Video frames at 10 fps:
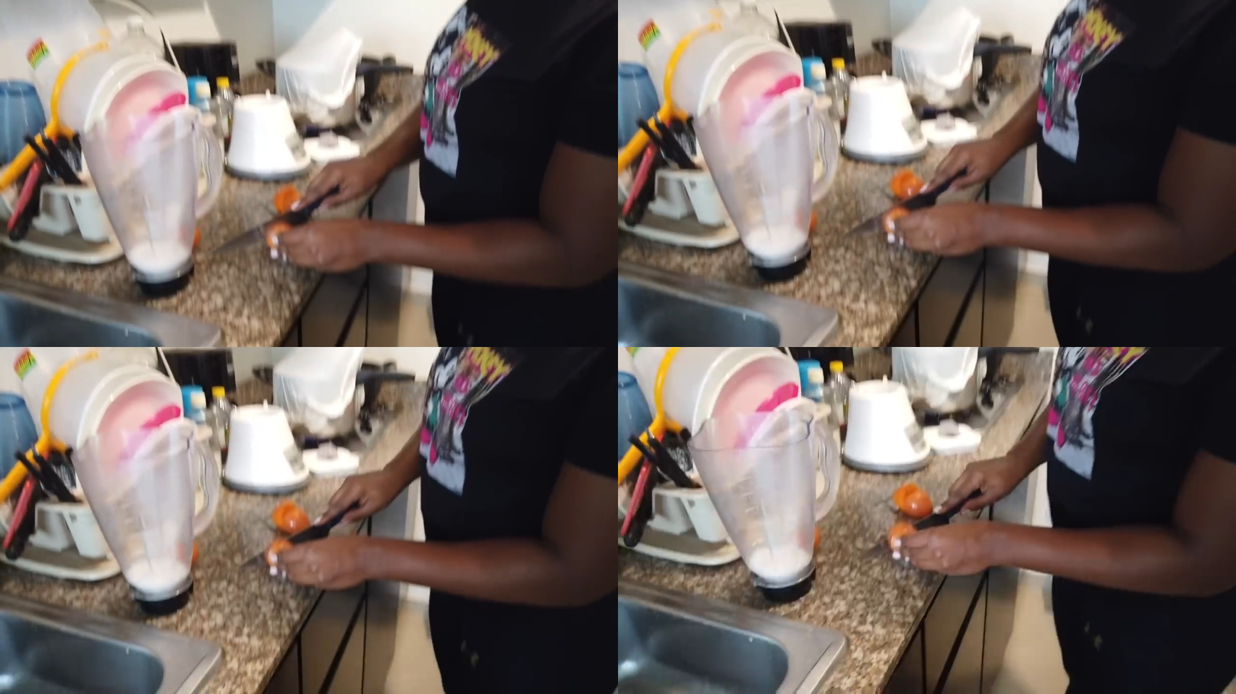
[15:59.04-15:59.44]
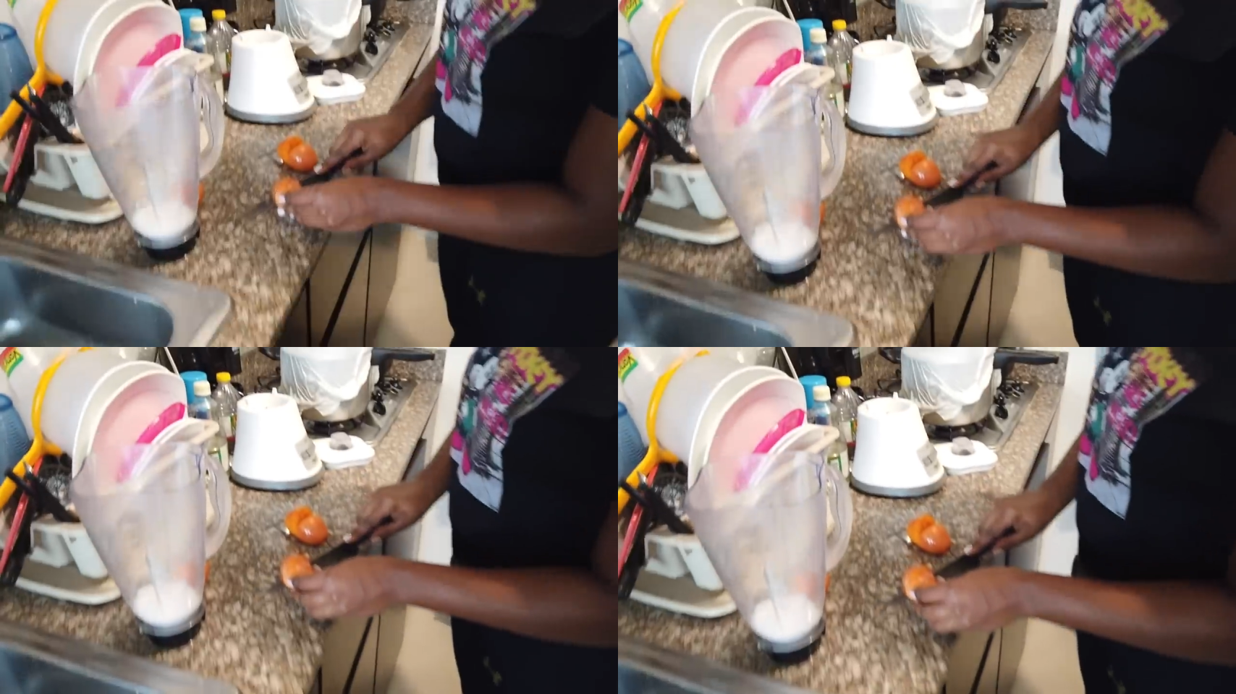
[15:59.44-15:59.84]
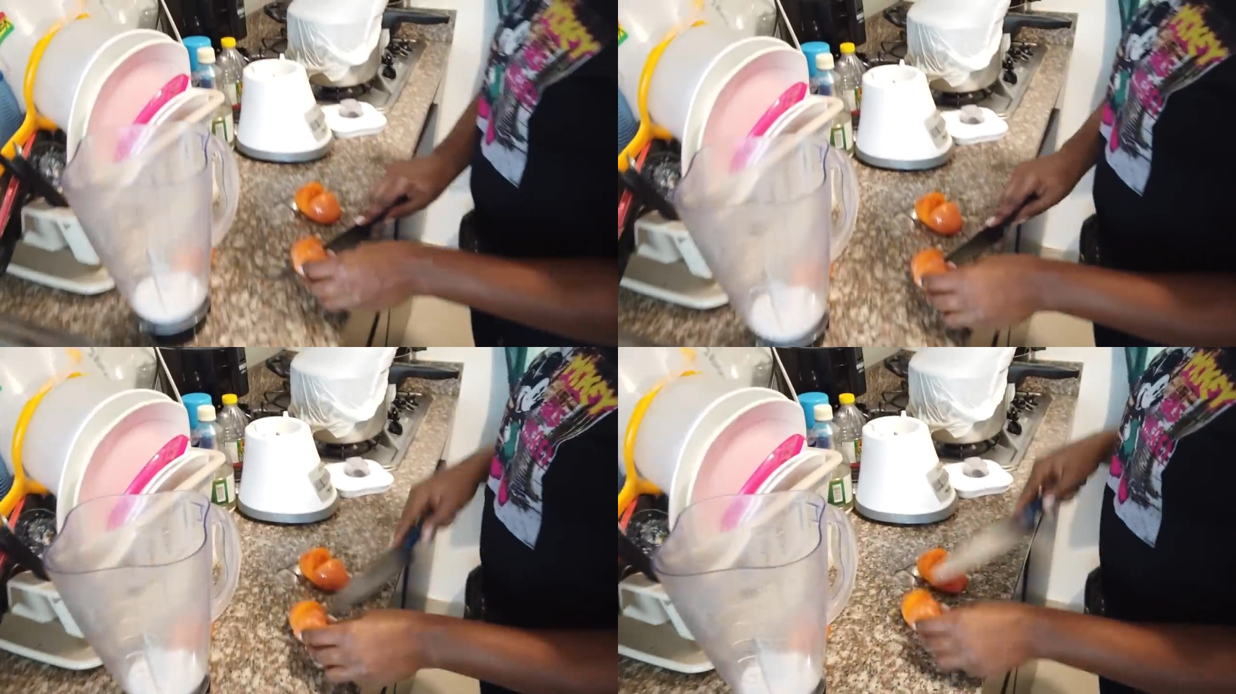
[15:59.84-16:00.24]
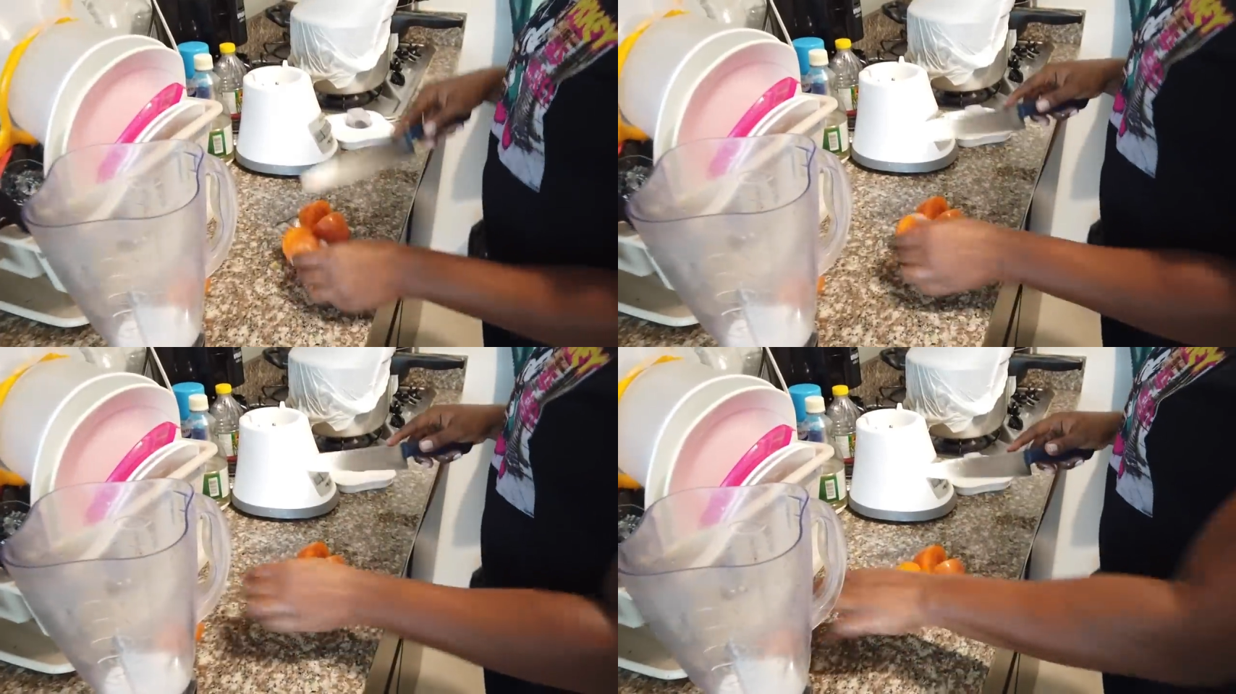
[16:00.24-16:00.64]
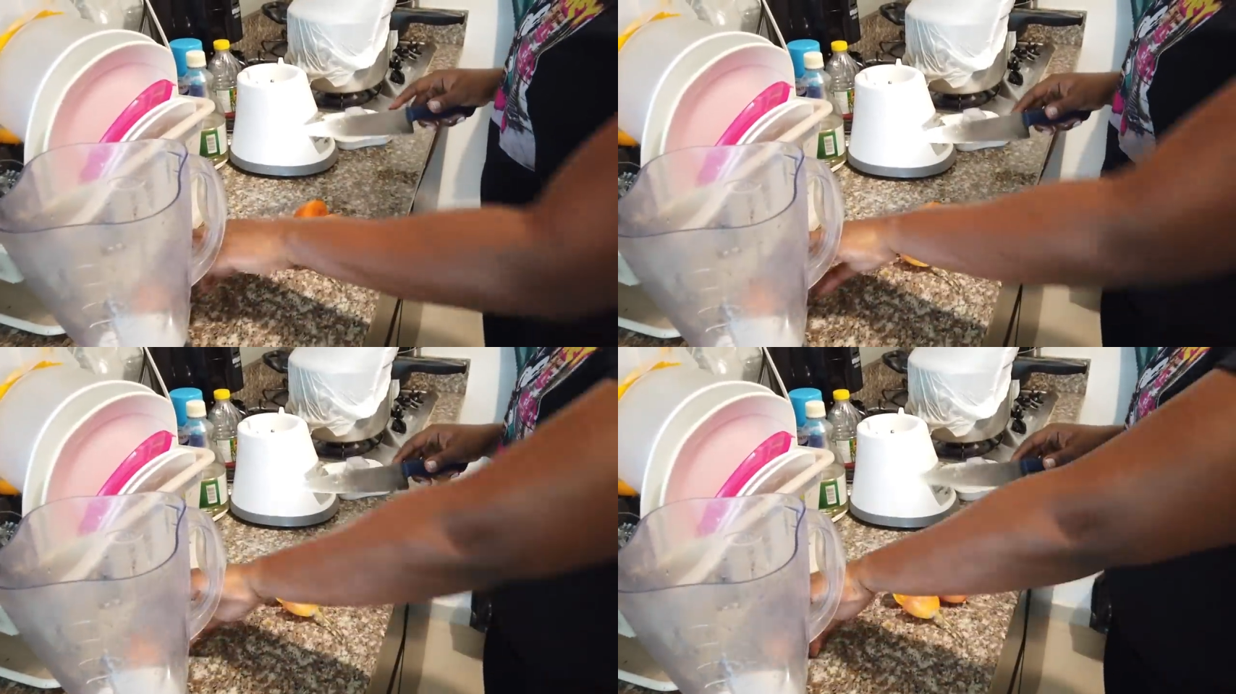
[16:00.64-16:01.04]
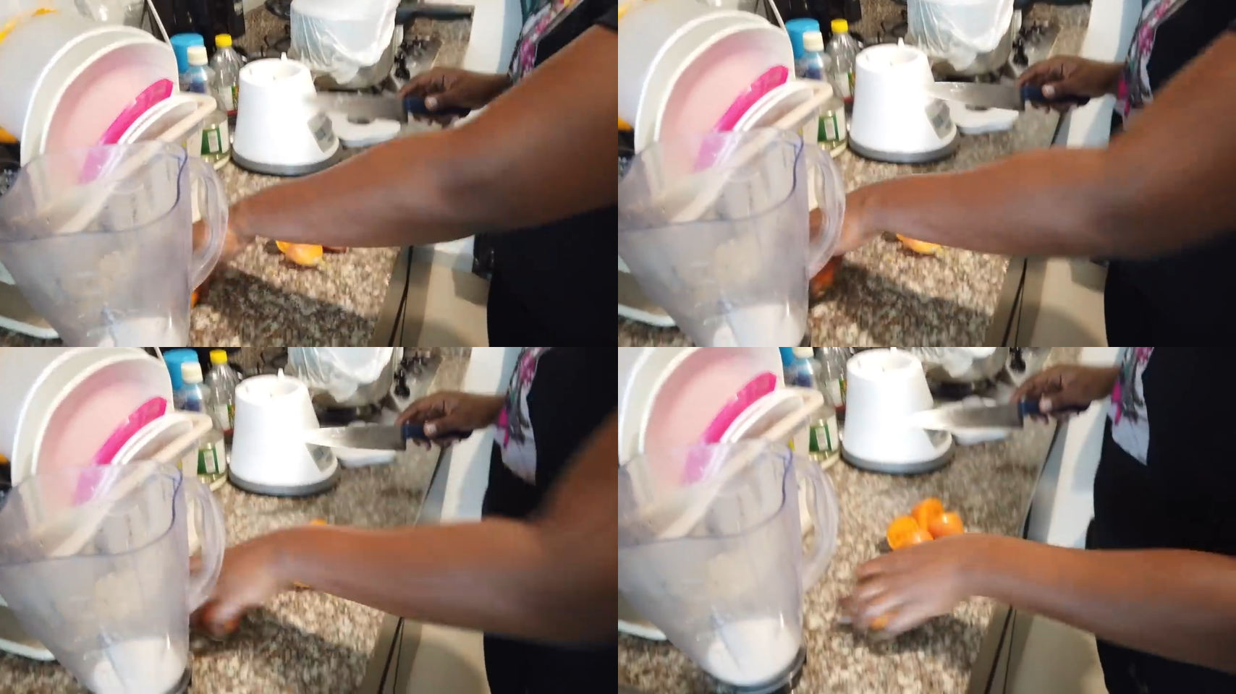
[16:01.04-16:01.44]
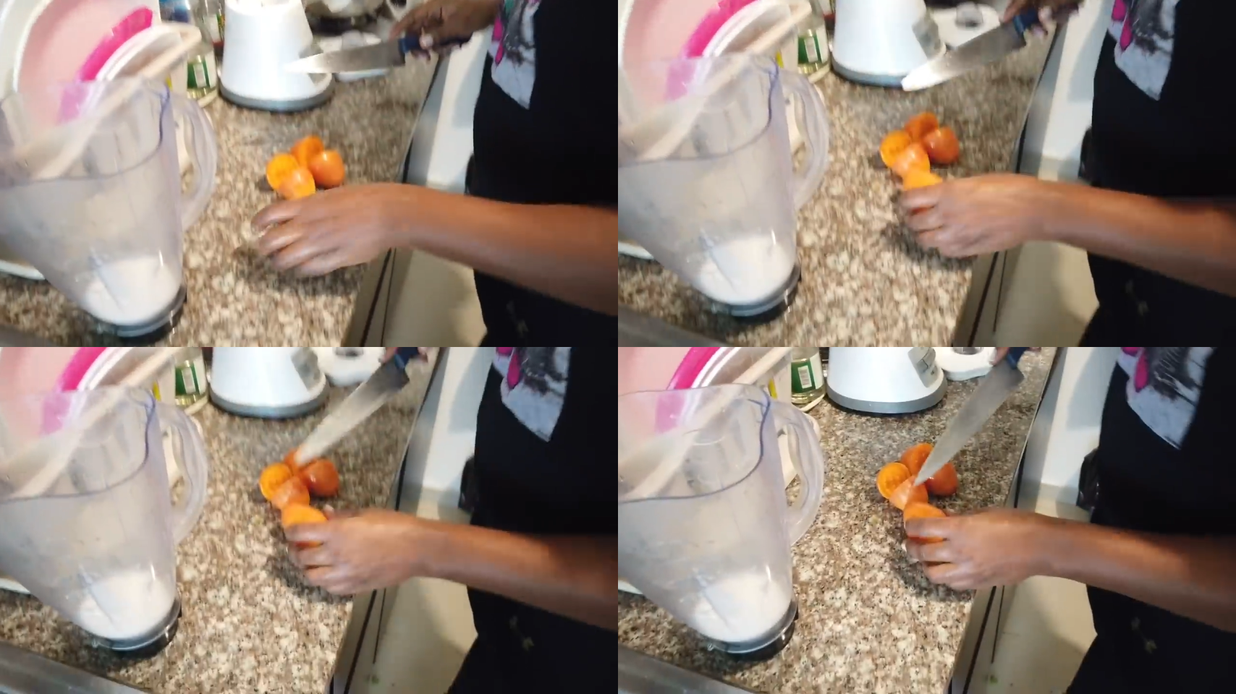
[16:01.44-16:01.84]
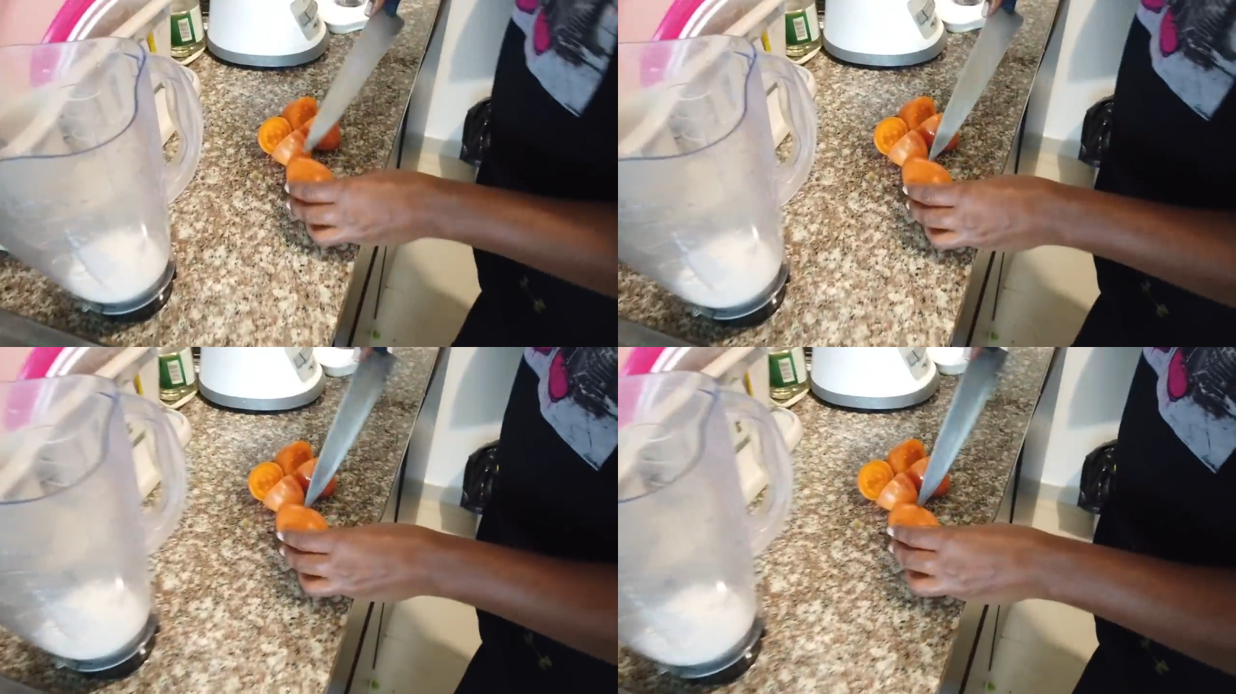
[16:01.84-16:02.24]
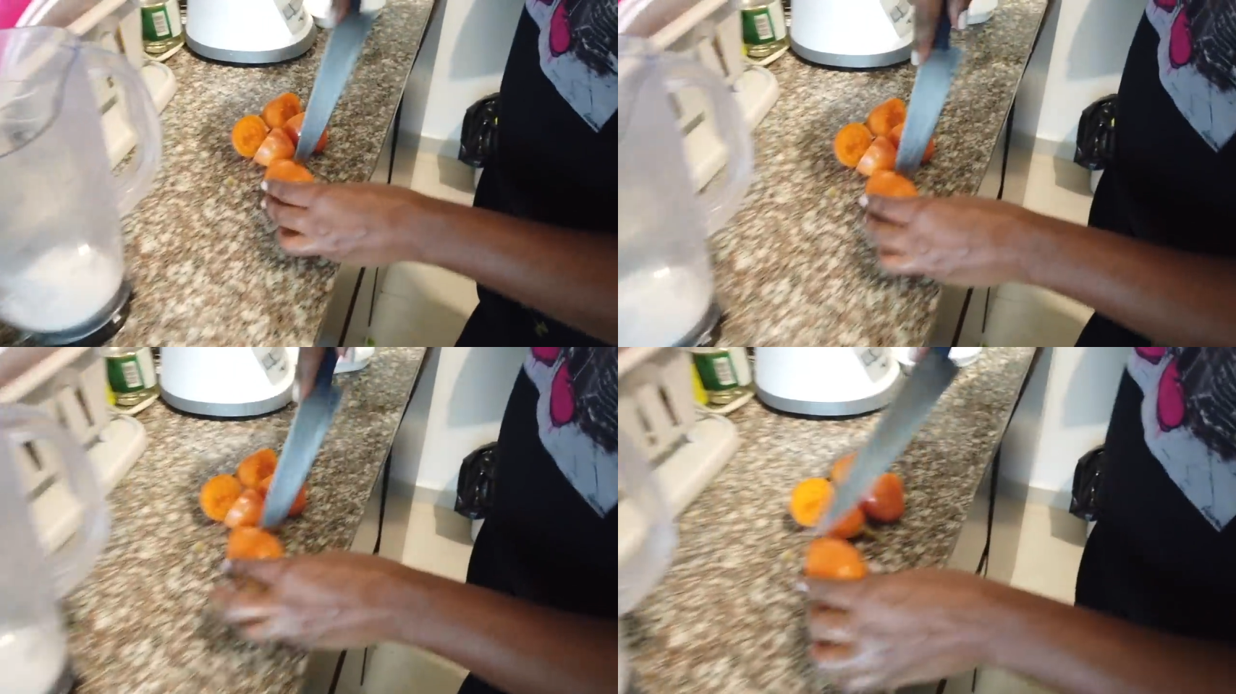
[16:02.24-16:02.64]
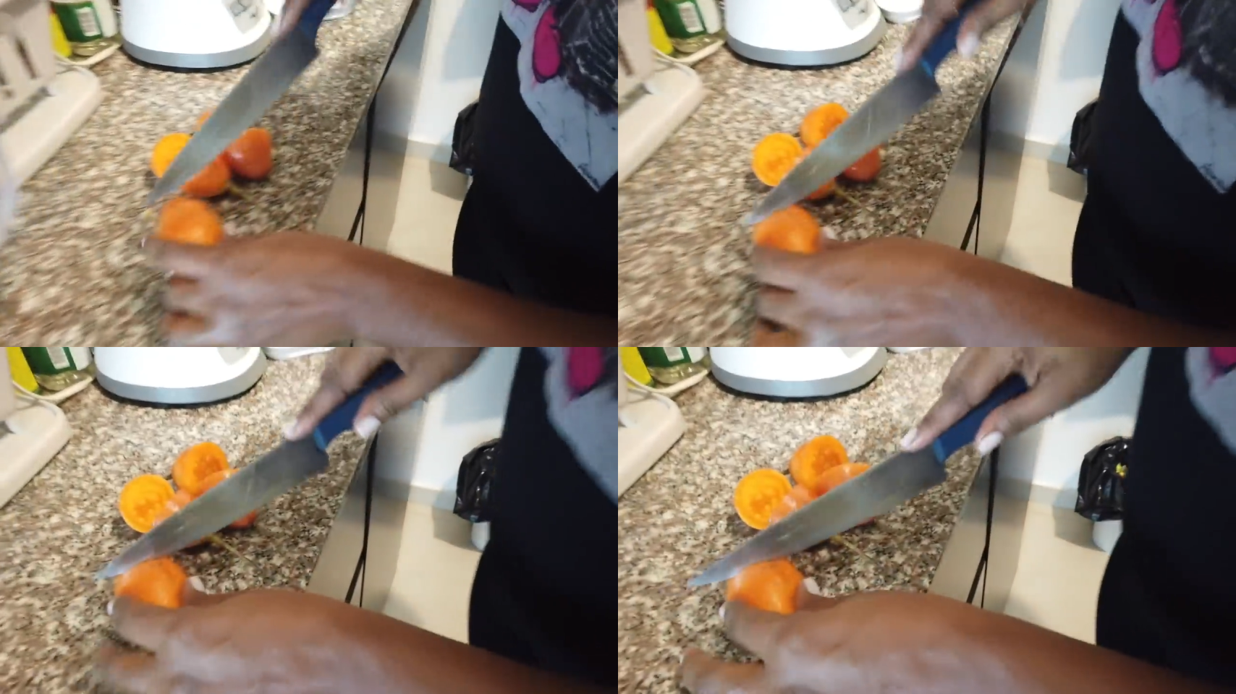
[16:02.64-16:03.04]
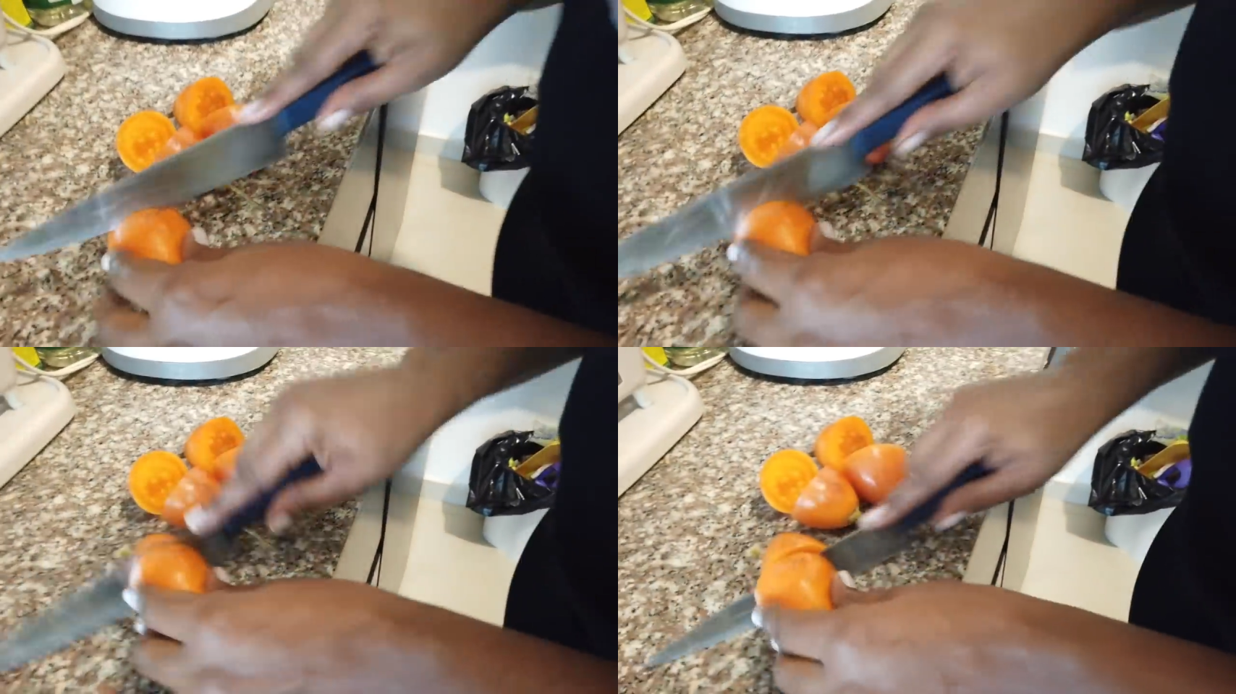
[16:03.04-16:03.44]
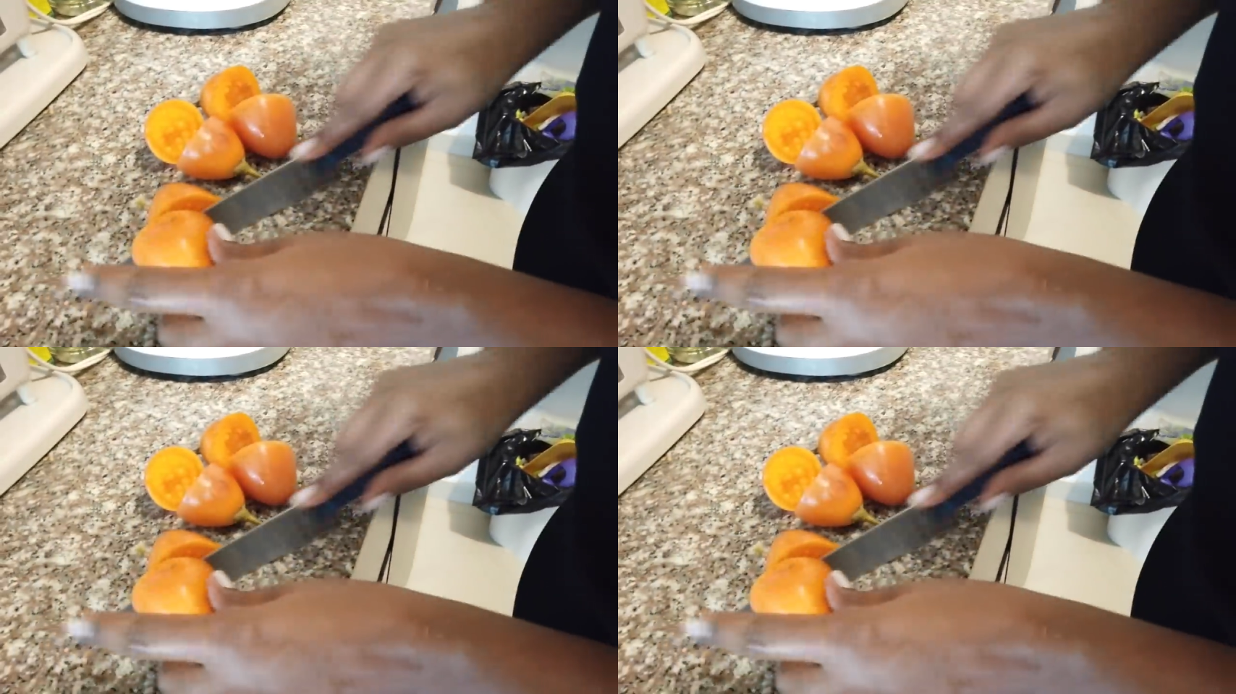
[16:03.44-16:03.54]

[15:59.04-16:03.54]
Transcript: No face is visible, so there are no lips to read.